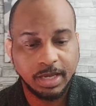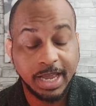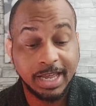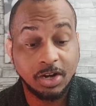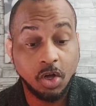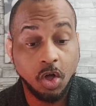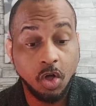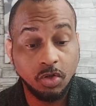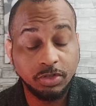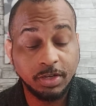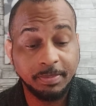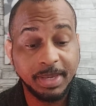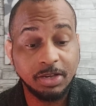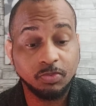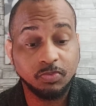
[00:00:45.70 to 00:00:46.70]
an
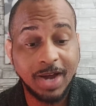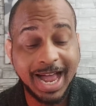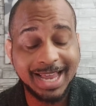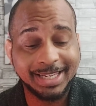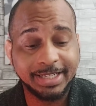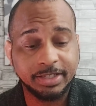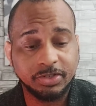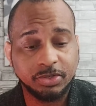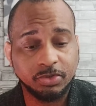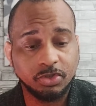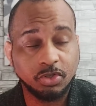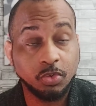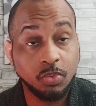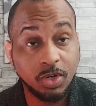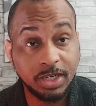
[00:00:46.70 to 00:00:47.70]
ultimate rally to
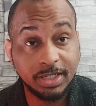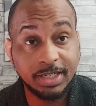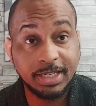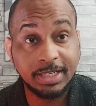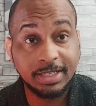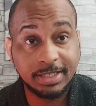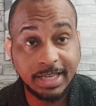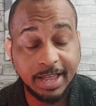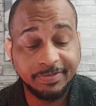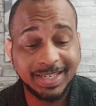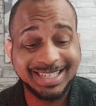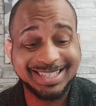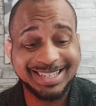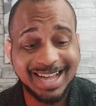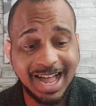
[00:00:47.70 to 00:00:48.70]

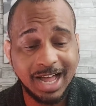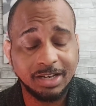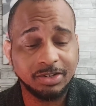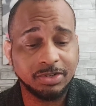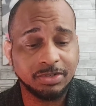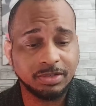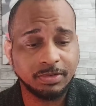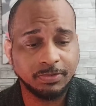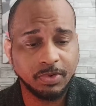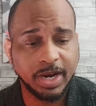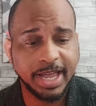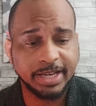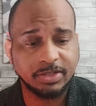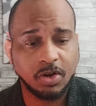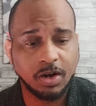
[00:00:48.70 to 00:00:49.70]
$27 for
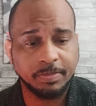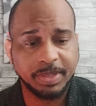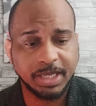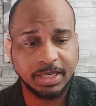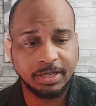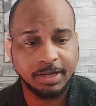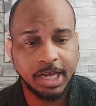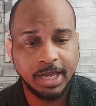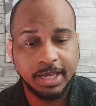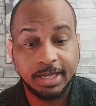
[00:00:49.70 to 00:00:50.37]
XRP.